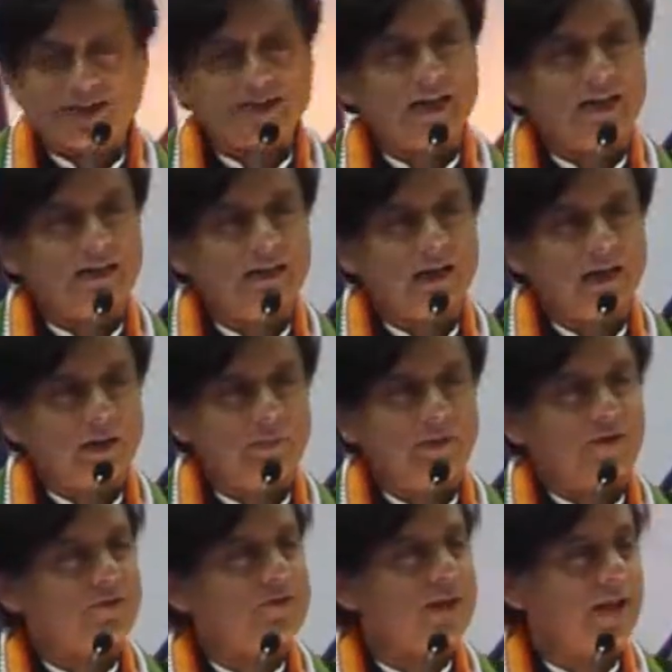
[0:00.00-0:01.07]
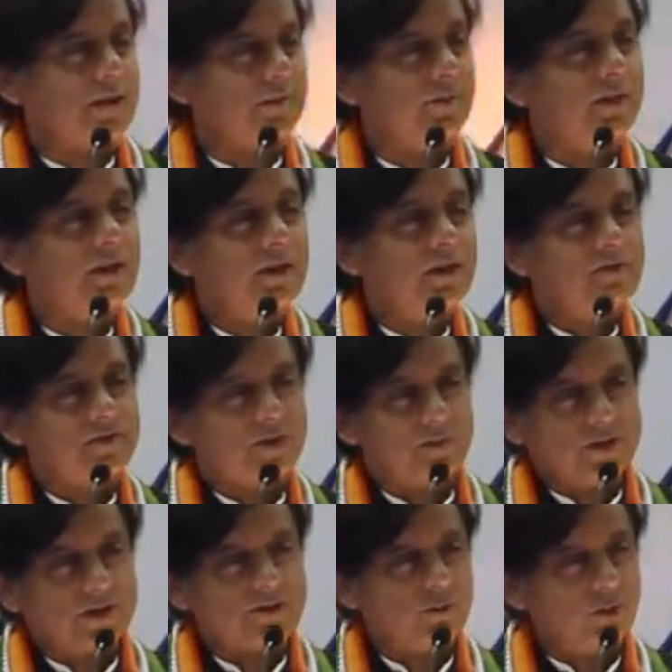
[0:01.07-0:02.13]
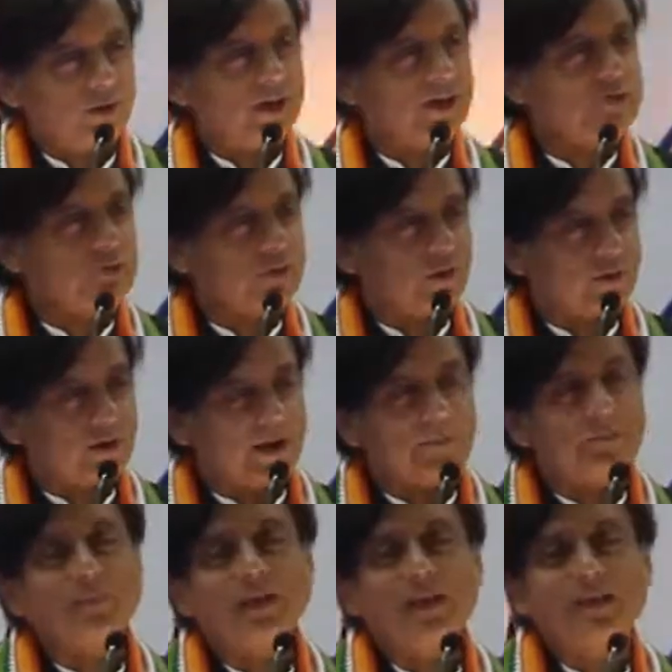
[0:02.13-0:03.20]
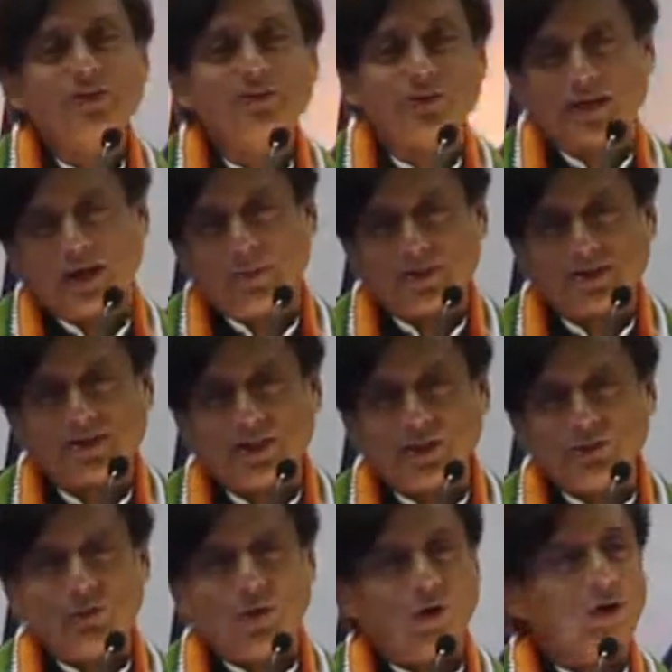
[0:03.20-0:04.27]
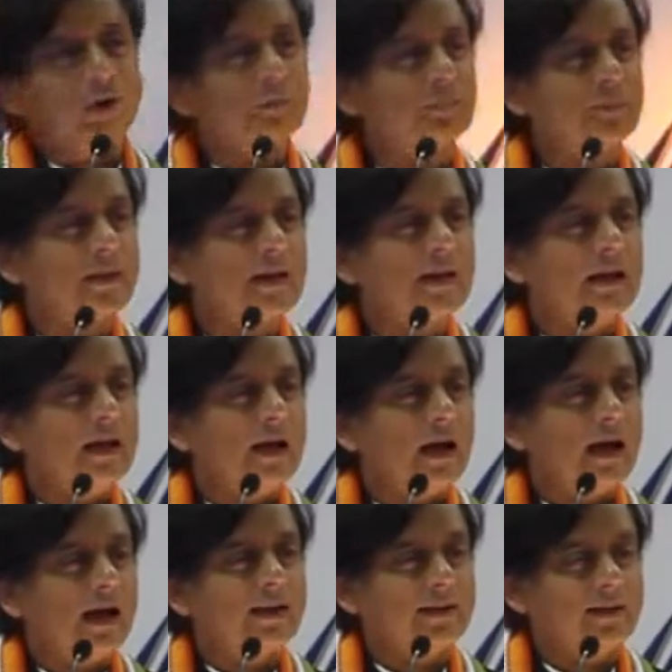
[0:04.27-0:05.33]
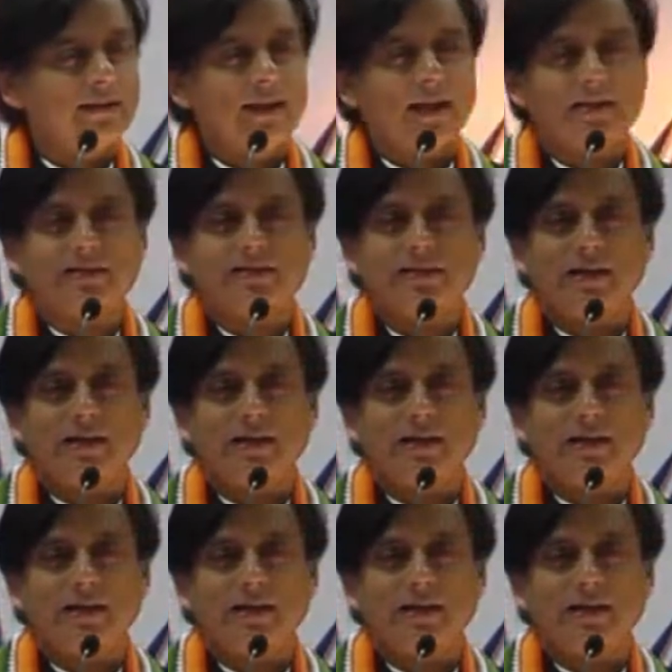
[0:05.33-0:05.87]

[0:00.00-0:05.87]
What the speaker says: aside a little bit of time from this morning's program to come and see you all. I think that